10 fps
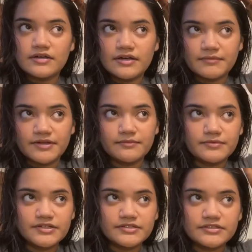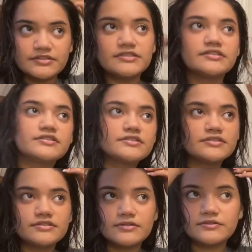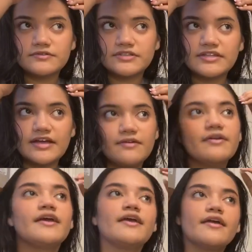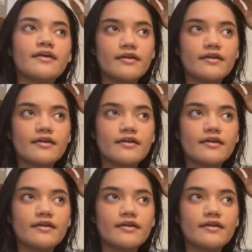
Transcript: I'm gonna brush this over that way.